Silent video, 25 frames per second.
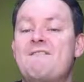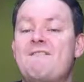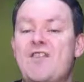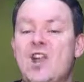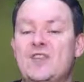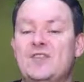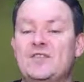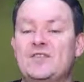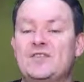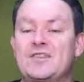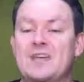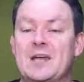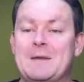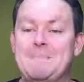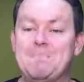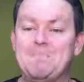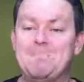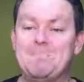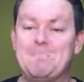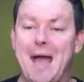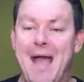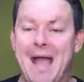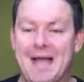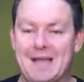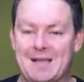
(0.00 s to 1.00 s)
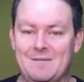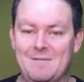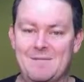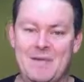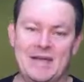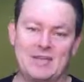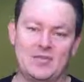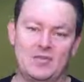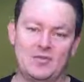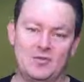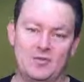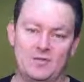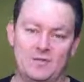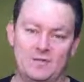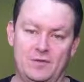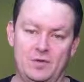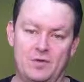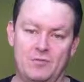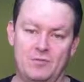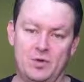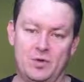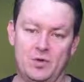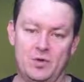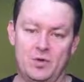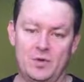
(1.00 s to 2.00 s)
front and back matter of
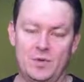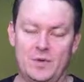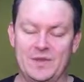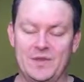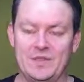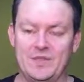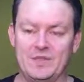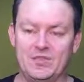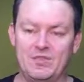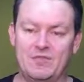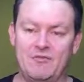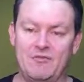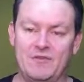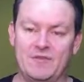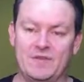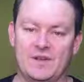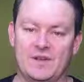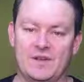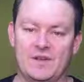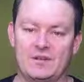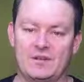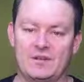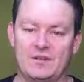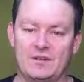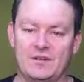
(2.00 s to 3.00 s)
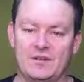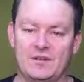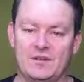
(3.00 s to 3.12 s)
your book within Scrivener.